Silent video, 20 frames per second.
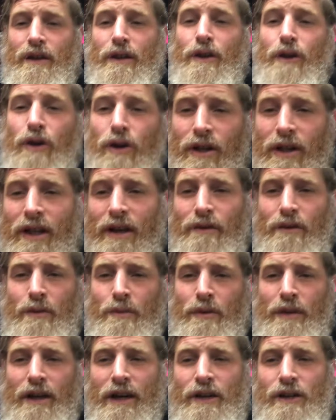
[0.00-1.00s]
Third level
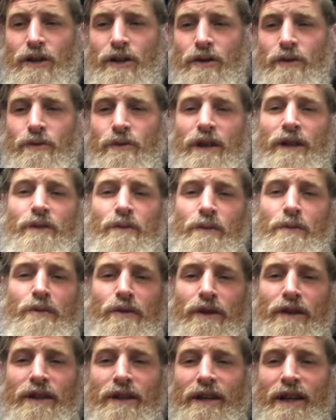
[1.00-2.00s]
pleasure, as we
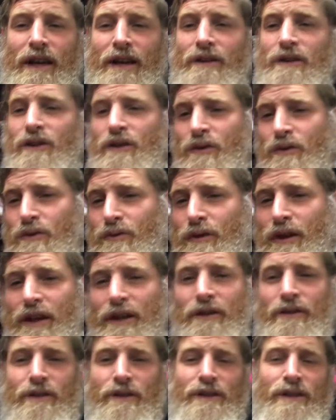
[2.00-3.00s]
pointed out, it's
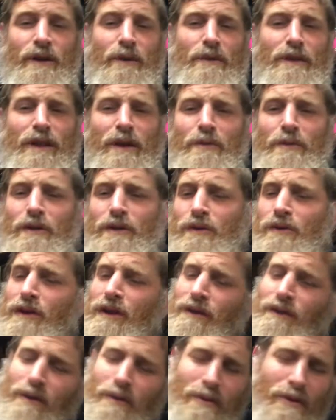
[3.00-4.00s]
greater. It's something that person
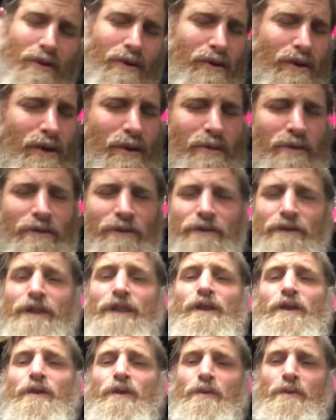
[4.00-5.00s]
would give up all the
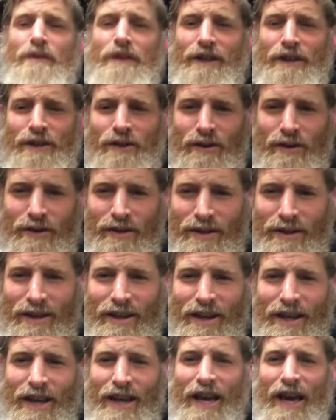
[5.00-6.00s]
physical pleasures
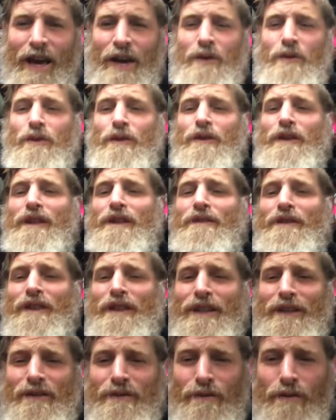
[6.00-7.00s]
and all
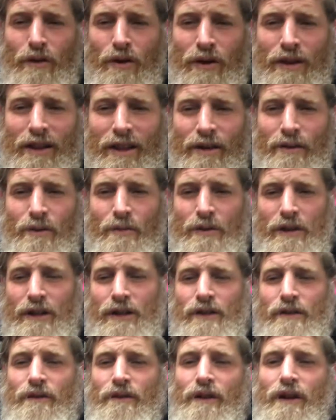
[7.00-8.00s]
even fourth level
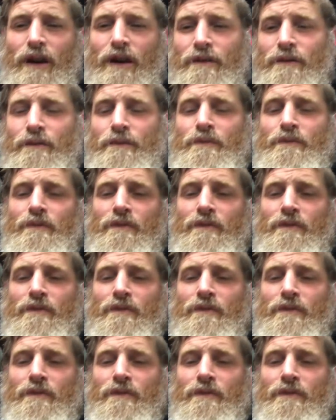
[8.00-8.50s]
pleasure of love.